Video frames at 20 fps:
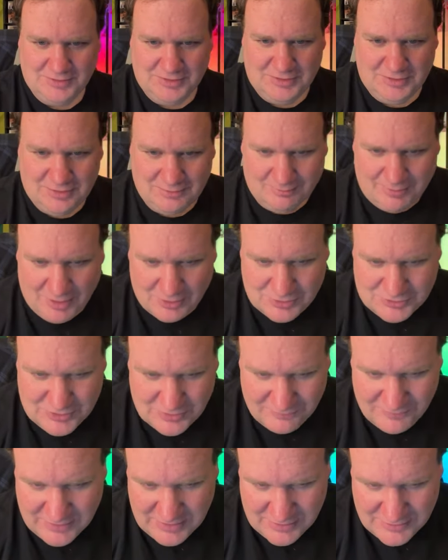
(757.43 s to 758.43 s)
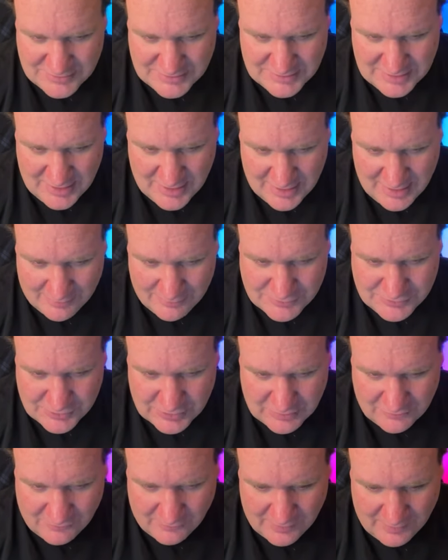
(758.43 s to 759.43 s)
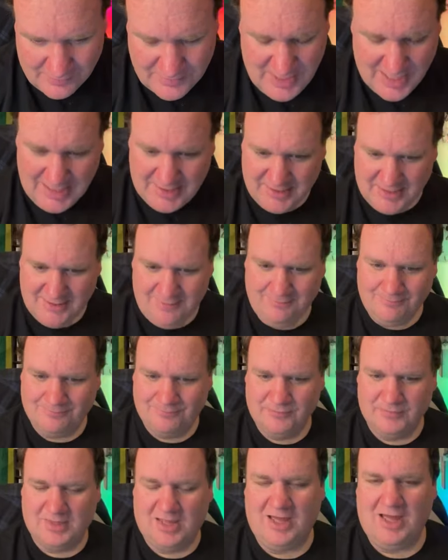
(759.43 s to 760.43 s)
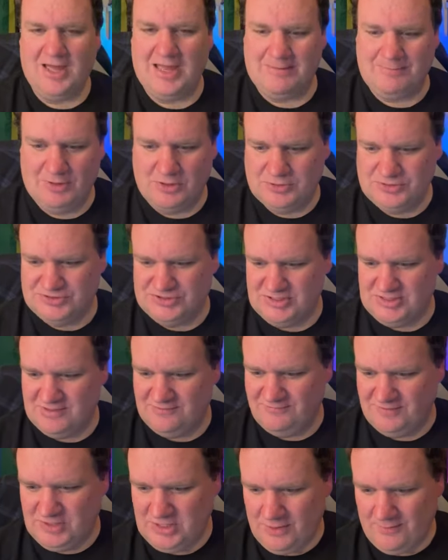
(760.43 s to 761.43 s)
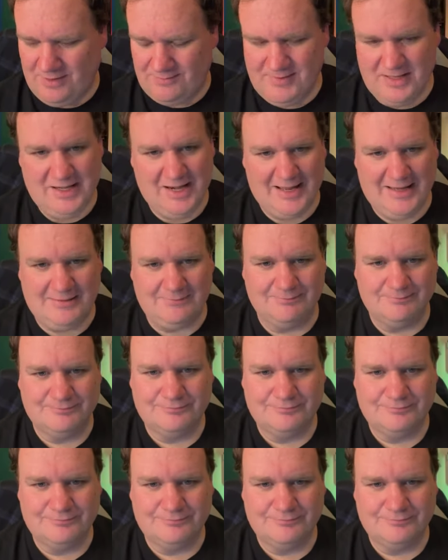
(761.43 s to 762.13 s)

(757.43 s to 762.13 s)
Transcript: You didn't post no videos today. I was looking for them. Yeah, I did. I posted a video at midnight.